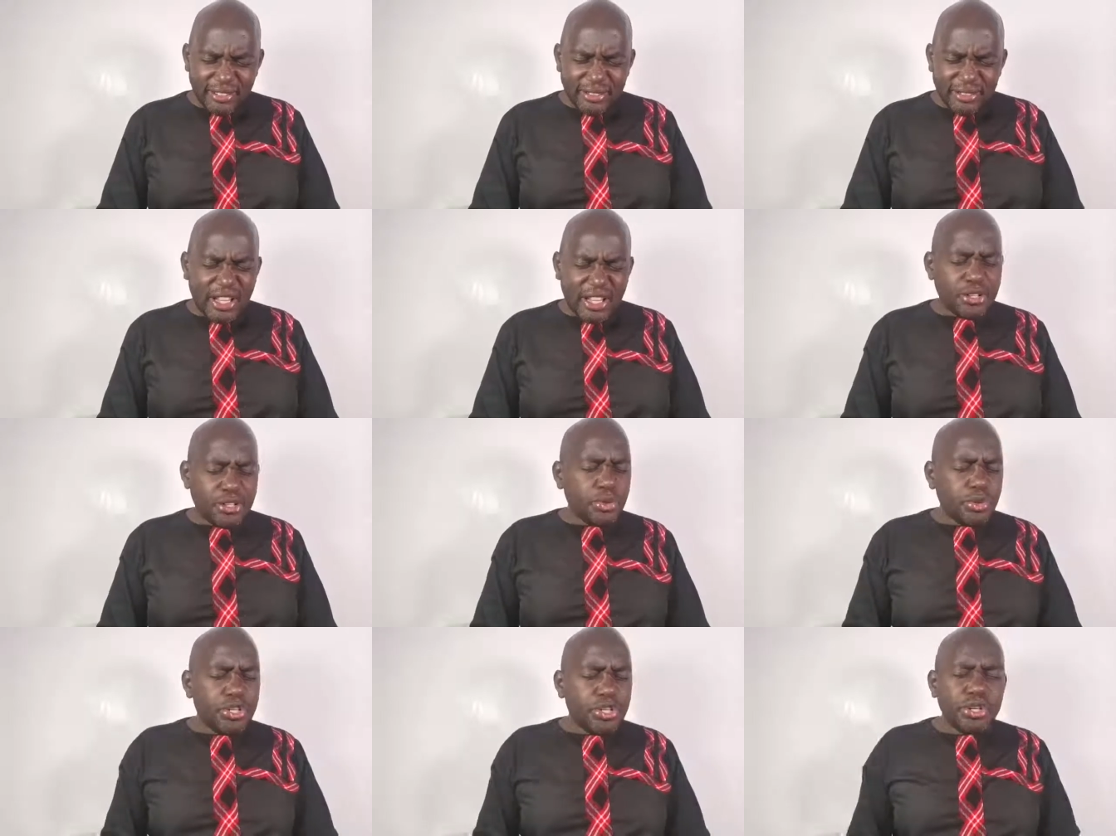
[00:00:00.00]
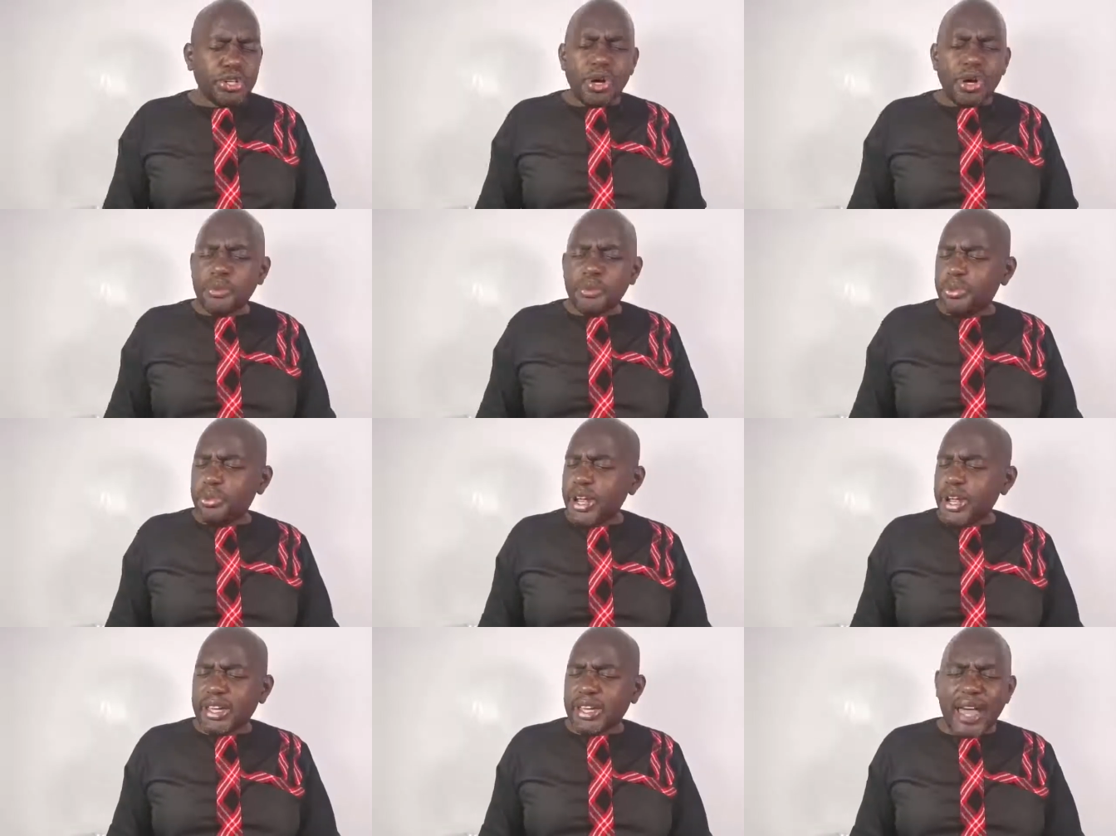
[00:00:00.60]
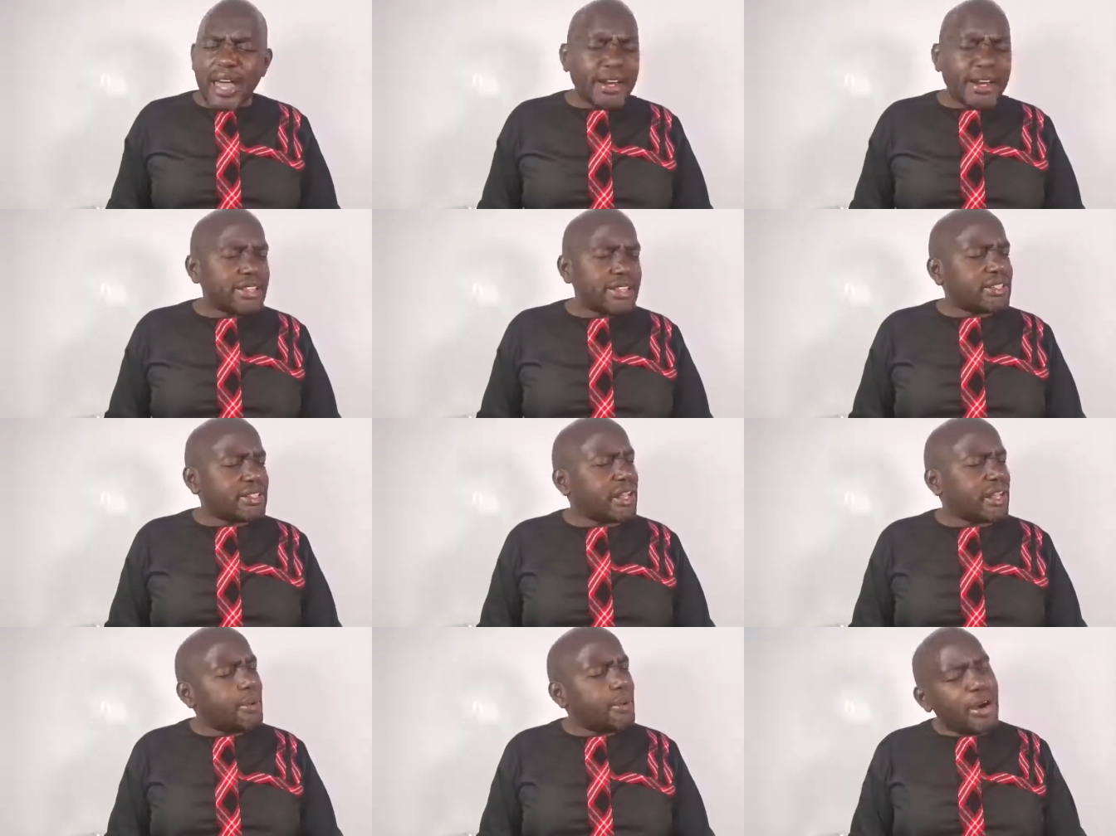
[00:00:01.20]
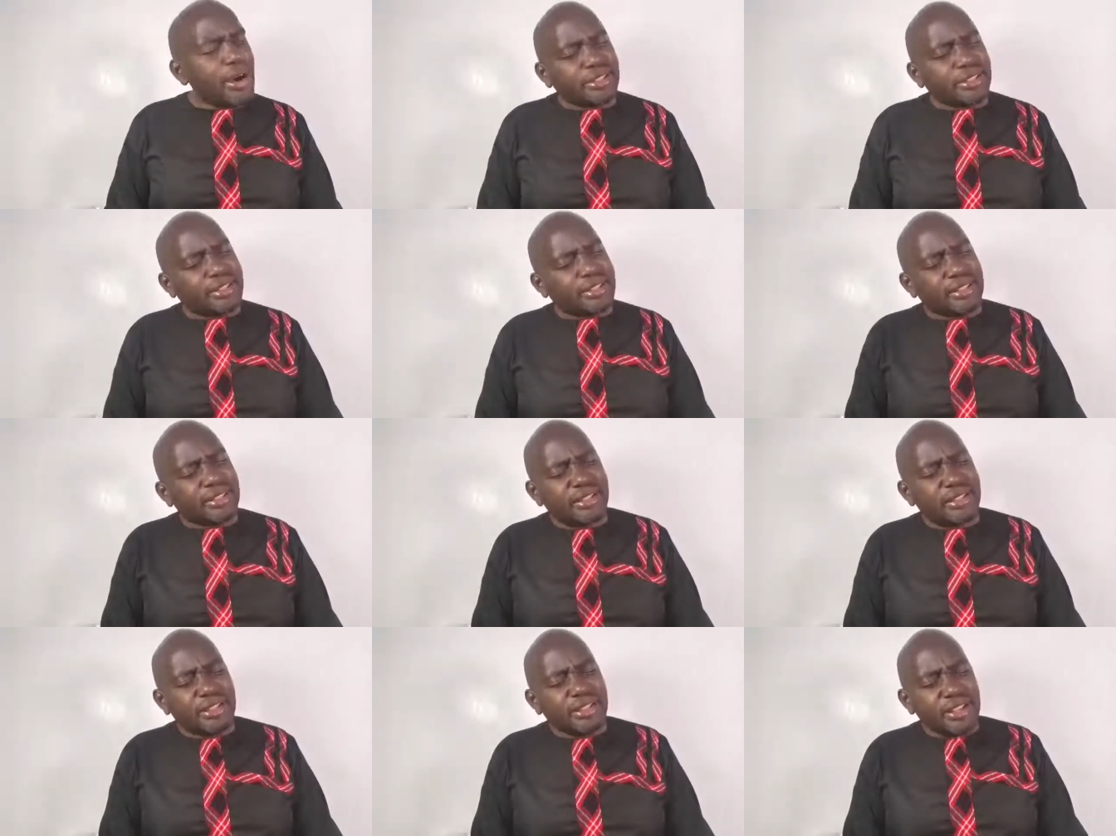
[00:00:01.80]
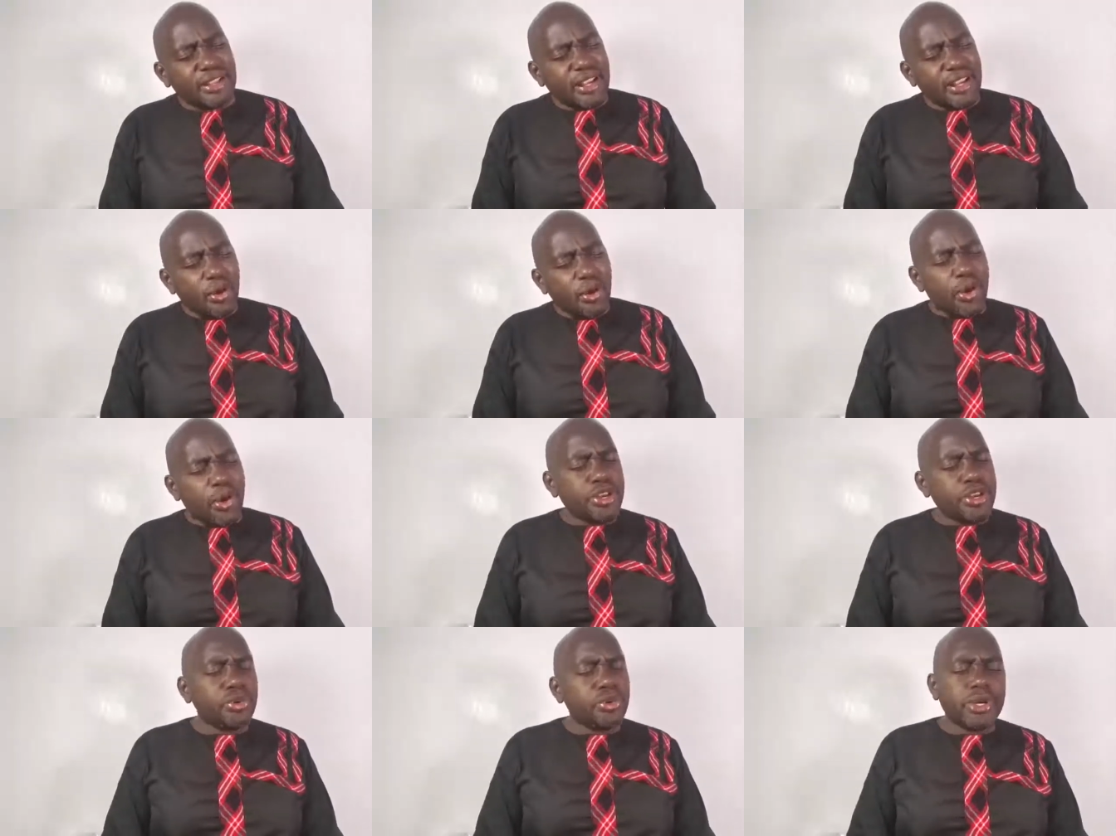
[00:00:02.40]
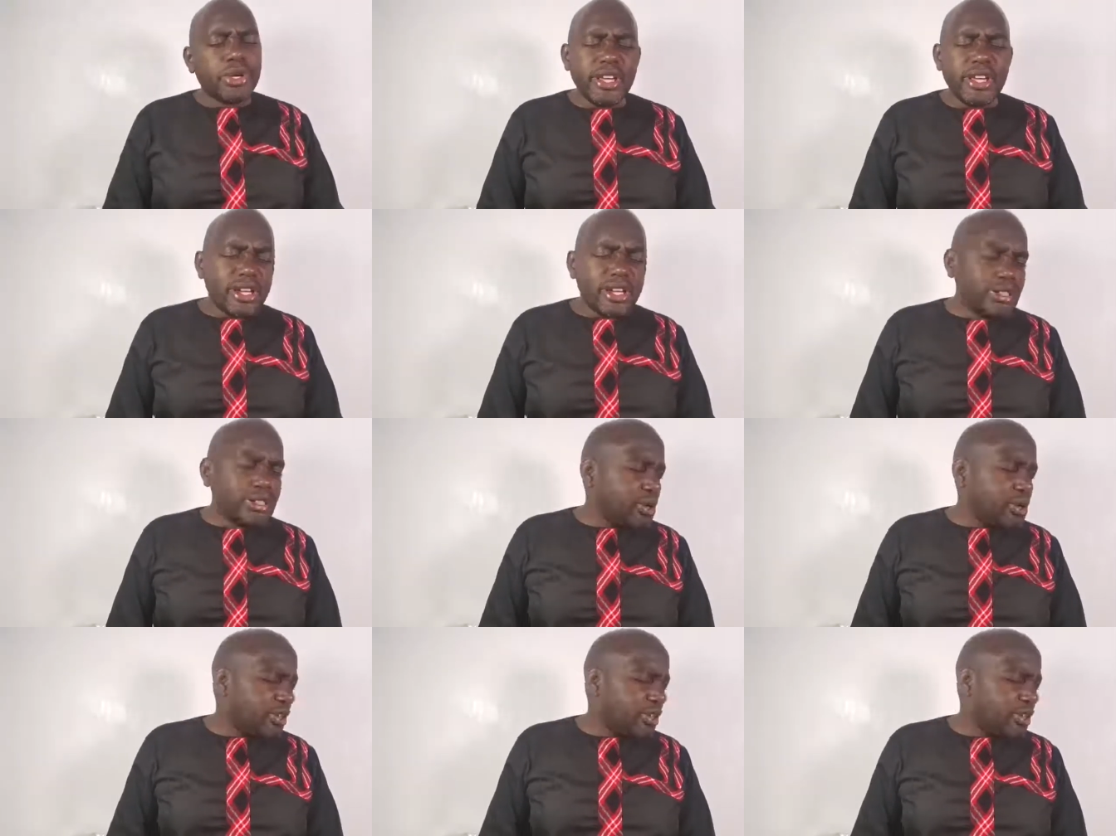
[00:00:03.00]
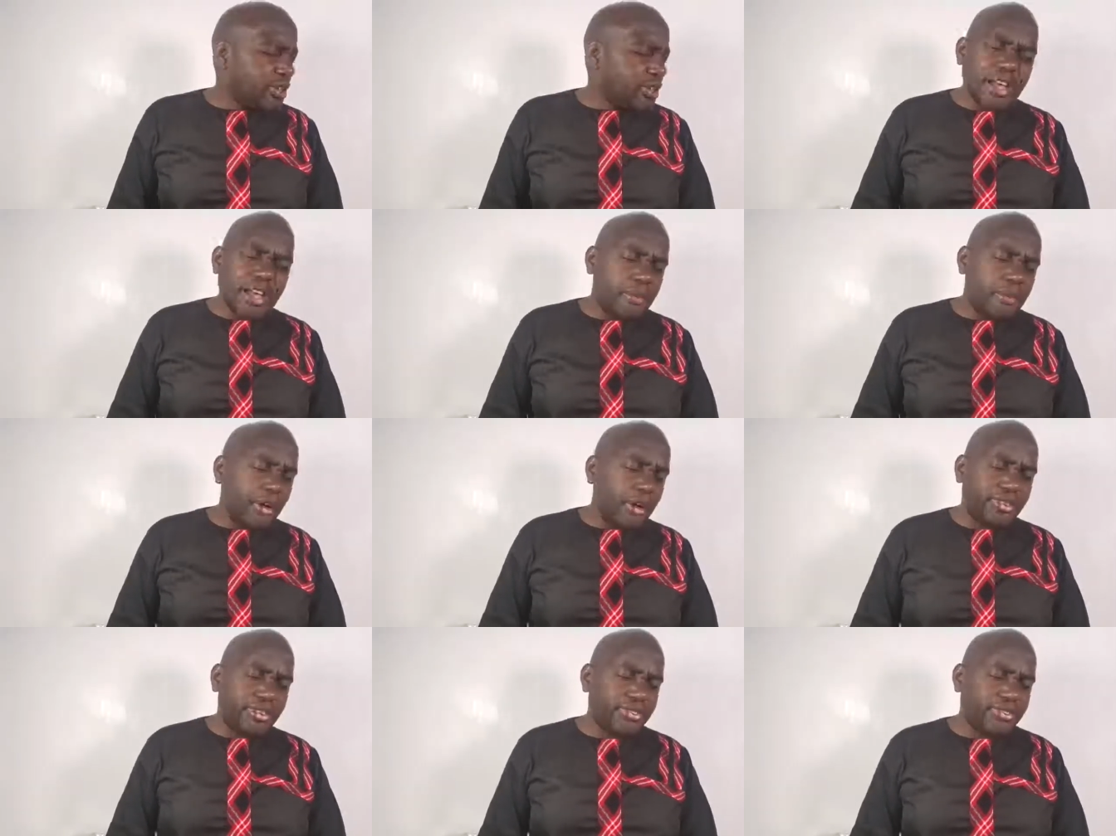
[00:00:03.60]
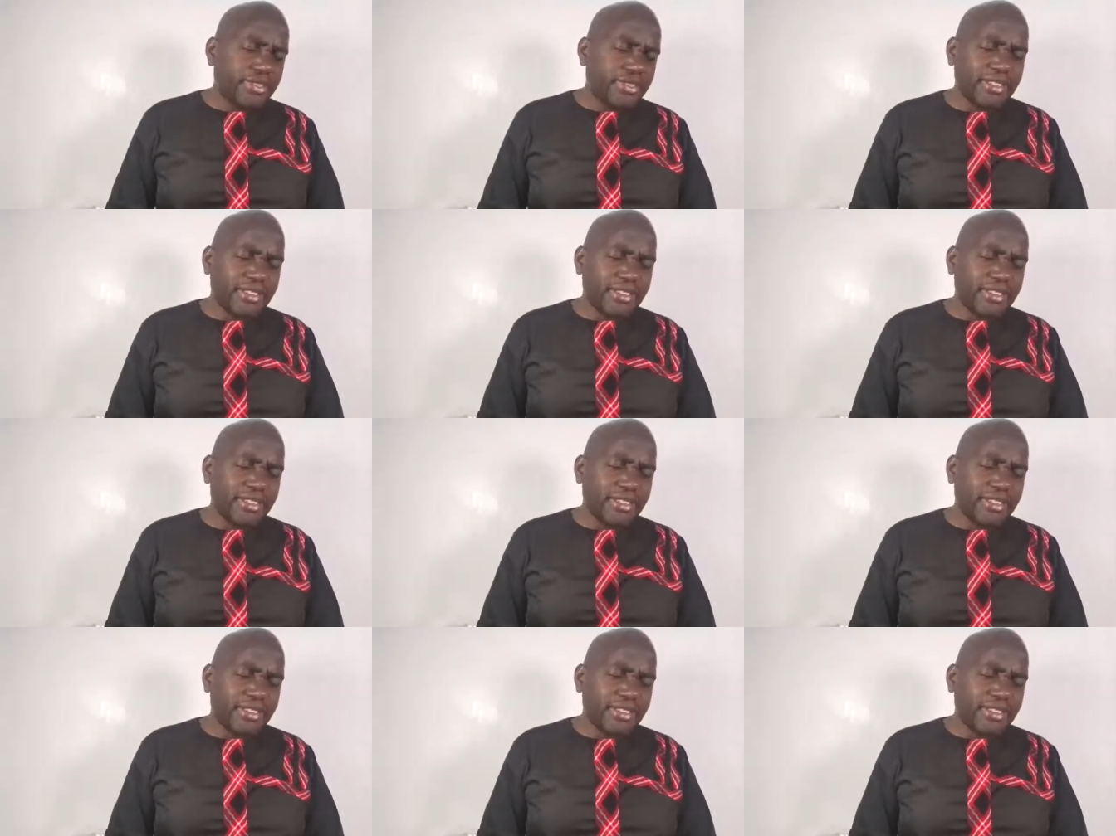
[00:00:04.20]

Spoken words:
That you did not break any Sabbath when you healed on the Sabbath.